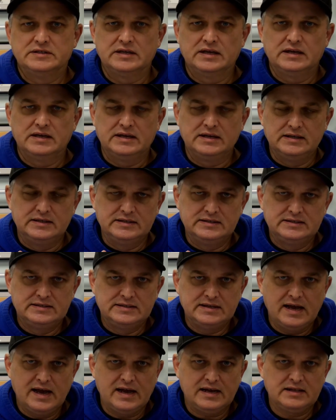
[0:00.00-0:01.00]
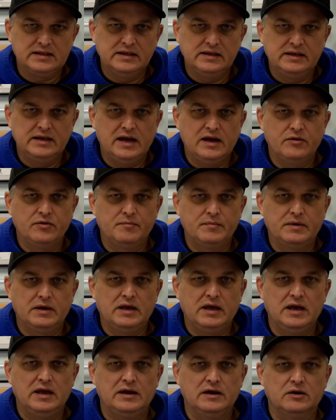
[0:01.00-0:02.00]
exactly how the
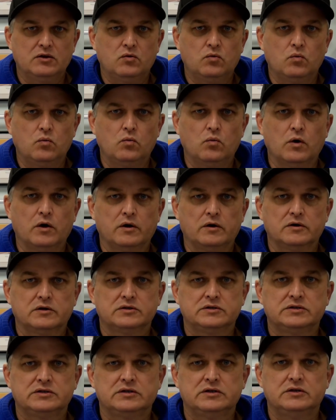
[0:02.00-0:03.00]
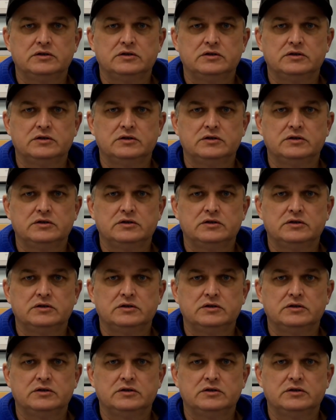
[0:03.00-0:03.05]
mechanic works.